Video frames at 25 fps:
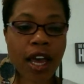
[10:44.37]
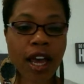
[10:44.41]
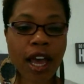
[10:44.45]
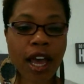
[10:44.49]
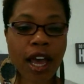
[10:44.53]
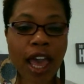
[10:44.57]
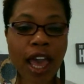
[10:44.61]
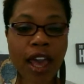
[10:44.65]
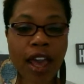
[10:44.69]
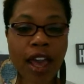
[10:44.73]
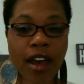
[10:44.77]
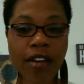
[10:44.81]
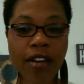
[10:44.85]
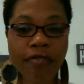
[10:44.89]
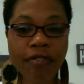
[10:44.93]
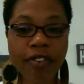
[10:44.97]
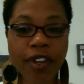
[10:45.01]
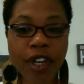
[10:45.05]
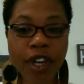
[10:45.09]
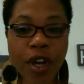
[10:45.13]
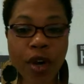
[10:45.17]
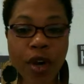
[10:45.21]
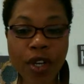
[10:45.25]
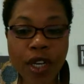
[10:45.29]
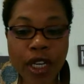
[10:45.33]
have,
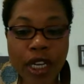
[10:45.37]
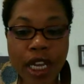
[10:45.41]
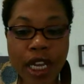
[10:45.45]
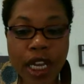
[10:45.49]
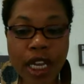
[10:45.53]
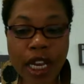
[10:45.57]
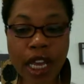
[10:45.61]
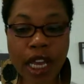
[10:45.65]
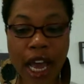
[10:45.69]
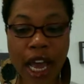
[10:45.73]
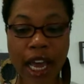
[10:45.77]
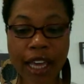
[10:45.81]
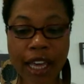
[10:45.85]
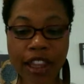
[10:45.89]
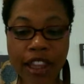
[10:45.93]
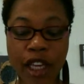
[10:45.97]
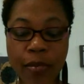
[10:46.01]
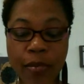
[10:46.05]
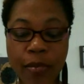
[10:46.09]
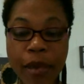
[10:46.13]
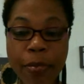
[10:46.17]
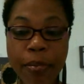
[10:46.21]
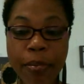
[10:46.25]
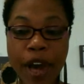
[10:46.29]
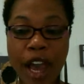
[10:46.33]
Yakinea, I
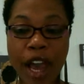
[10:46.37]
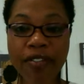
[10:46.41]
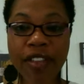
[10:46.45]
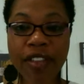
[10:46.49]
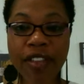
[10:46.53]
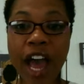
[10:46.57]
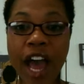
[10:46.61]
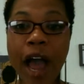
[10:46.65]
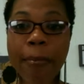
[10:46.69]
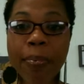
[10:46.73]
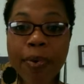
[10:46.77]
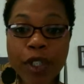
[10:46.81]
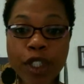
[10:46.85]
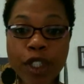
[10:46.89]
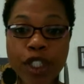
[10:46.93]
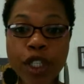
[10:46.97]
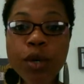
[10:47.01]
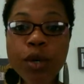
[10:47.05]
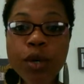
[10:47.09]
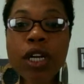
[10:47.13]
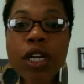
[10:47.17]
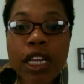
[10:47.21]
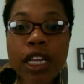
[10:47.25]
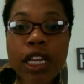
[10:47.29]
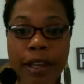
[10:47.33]
think people have the
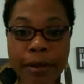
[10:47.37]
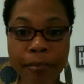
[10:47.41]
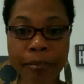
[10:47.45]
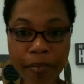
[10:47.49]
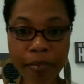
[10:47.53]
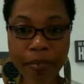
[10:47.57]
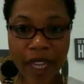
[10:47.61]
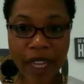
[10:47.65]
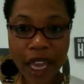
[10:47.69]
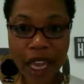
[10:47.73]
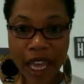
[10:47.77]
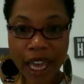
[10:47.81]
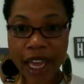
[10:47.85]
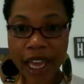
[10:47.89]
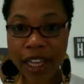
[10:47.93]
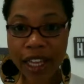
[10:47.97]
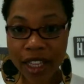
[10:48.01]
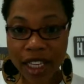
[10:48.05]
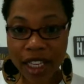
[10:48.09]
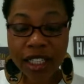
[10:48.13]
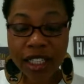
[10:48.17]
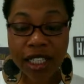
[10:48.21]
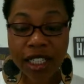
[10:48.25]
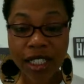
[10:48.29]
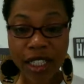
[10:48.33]
opportunity. And
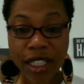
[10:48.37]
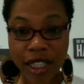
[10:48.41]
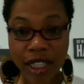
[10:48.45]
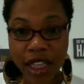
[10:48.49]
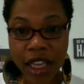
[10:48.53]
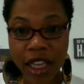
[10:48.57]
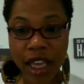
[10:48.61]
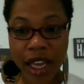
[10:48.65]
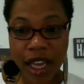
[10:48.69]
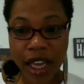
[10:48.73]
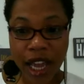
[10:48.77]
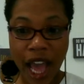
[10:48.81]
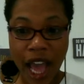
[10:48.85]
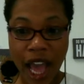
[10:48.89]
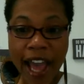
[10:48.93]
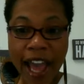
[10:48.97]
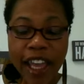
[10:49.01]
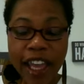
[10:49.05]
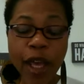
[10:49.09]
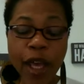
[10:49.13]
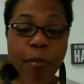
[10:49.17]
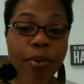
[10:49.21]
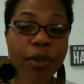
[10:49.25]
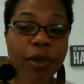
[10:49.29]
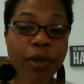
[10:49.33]
this is the thing.
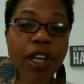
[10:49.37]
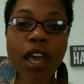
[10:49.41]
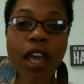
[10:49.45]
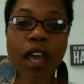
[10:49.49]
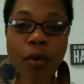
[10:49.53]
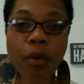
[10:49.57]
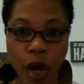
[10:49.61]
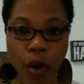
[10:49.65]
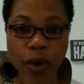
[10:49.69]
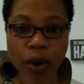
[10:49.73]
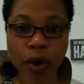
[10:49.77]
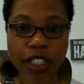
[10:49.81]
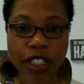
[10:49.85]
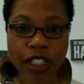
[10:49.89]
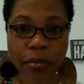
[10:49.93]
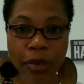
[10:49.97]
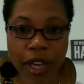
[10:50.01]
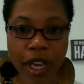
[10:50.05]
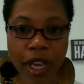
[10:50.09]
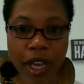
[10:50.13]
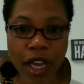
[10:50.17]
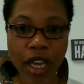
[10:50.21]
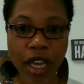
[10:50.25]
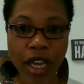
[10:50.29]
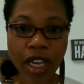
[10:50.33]
I could play woe is
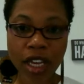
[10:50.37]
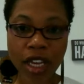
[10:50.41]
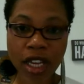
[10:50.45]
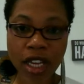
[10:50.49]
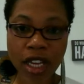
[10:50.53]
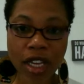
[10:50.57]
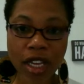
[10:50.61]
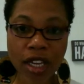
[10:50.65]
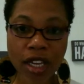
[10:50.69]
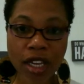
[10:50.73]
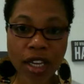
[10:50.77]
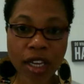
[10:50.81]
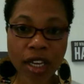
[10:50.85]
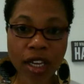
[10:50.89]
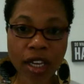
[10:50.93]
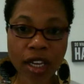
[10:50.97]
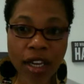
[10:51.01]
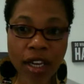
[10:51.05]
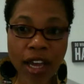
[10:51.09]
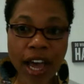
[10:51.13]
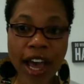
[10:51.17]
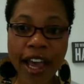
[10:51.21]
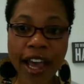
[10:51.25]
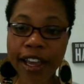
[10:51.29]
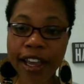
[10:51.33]
me.
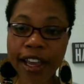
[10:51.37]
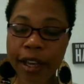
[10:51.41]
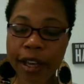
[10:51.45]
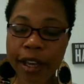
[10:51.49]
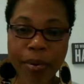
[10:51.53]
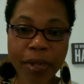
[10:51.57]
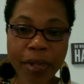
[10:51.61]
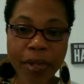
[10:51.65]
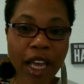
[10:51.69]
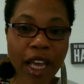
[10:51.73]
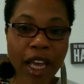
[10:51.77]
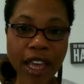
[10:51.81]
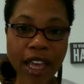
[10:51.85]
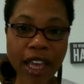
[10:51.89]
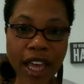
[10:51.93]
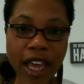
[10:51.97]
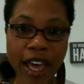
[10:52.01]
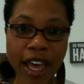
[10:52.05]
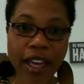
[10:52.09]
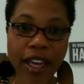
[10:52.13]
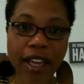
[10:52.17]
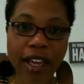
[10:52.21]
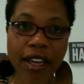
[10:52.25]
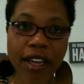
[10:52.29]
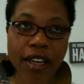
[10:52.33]
I could play
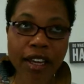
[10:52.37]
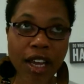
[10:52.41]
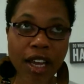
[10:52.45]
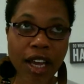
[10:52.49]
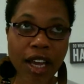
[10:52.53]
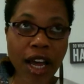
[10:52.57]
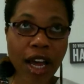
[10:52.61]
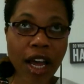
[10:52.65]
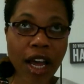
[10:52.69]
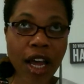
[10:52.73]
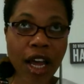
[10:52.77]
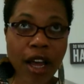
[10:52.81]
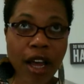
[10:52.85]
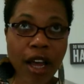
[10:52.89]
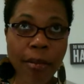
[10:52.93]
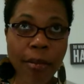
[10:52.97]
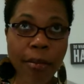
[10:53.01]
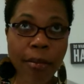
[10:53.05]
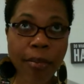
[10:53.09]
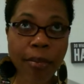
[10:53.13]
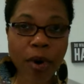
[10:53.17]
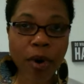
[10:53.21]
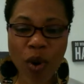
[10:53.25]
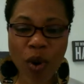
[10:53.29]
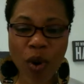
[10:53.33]
that.
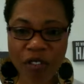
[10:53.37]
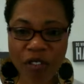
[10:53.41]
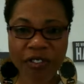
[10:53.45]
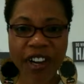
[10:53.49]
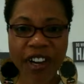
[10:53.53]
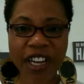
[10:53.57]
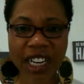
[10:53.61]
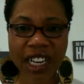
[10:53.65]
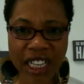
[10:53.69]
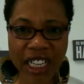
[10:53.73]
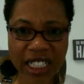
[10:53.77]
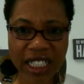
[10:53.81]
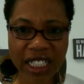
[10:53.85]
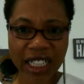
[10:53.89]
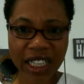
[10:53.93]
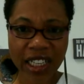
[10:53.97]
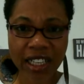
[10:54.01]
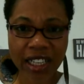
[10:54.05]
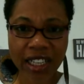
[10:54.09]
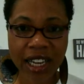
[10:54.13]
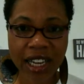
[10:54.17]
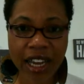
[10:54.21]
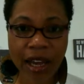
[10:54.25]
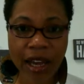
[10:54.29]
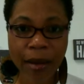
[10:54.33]
But what fun is it?
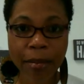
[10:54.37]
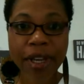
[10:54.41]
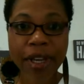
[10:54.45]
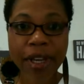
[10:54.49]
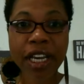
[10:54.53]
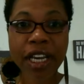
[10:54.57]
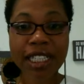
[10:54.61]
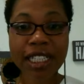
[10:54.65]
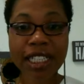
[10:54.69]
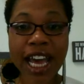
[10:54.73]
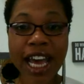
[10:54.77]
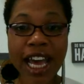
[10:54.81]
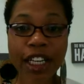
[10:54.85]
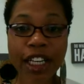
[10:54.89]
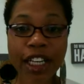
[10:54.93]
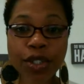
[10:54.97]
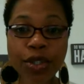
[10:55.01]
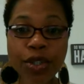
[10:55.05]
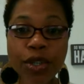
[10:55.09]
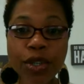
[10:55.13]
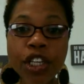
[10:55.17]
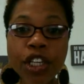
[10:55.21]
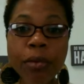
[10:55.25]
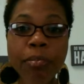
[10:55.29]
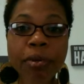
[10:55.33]
Because I
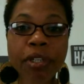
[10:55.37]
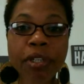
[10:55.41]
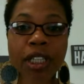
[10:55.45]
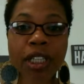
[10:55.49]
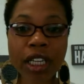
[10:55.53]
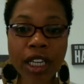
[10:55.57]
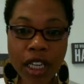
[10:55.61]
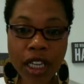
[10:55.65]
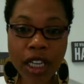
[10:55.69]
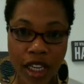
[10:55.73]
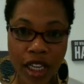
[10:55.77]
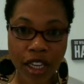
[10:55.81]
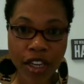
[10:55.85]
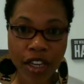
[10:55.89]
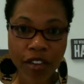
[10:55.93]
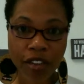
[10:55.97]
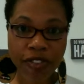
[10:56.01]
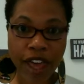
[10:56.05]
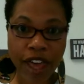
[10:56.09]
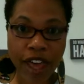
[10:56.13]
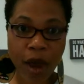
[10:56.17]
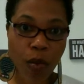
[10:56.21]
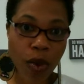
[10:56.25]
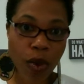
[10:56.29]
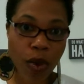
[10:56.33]
truly believe
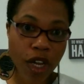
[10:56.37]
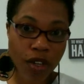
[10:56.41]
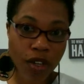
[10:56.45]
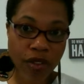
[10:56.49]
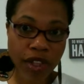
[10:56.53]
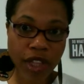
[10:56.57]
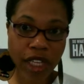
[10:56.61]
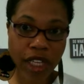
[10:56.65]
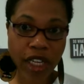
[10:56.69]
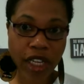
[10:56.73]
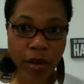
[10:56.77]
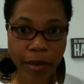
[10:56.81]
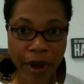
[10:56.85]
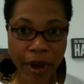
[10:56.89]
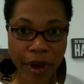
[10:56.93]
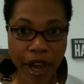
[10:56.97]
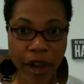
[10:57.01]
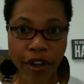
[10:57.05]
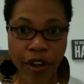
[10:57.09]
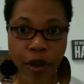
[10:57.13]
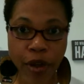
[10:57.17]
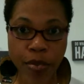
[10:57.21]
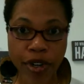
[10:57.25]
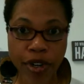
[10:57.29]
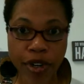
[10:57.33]
that what you think
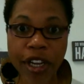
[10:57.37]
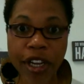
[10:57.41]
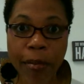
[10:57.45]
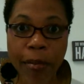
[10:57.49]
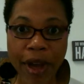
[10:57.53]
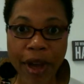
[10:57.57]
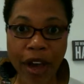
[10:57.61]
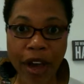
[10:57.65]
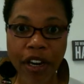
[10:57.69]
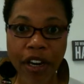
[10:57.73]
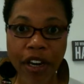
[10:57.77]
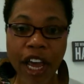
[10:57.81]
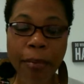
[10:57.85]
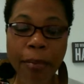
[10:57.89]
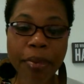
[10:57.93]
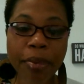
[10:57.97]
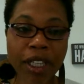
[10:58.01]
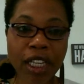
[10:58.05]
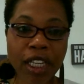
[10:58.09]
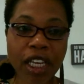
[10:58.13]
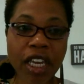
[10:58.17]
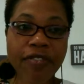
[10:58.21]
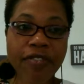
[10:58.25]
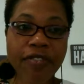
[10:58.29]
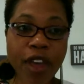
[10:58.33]
about, you bring about. I
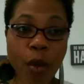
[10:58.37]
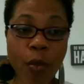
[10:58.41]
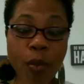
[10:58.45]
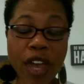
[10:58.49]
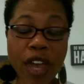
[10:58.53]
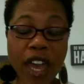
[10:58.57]
believe that